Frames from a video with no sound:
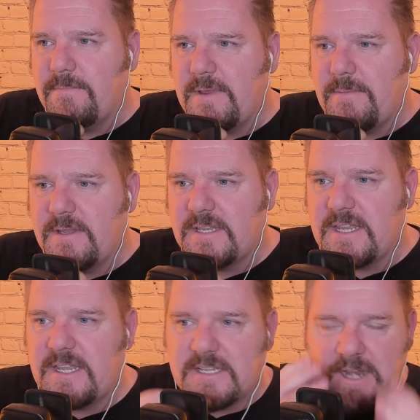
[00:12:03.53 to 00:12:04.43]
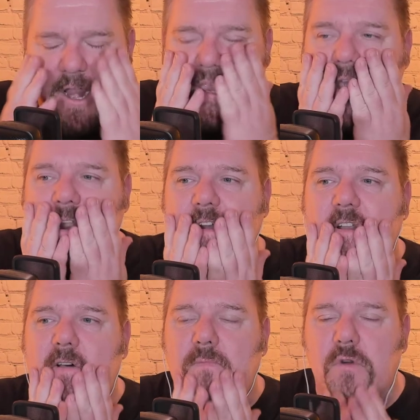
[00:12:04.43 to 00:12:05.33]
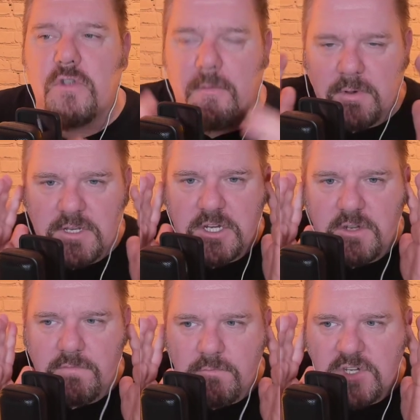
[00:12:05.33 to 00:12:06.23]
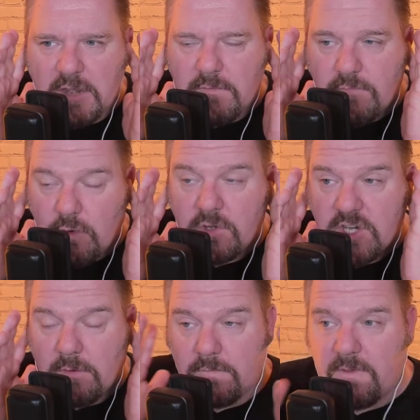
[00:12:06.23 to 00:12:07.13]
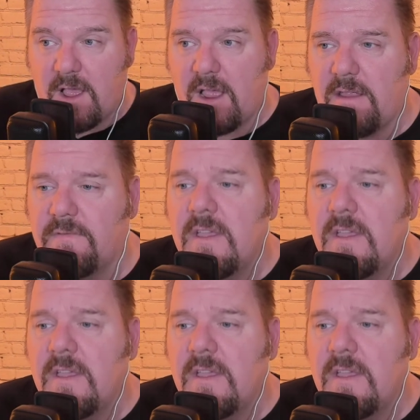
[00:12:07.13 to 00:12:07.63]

BBC started getting a lot more competition from Channel 4 and Channel 5.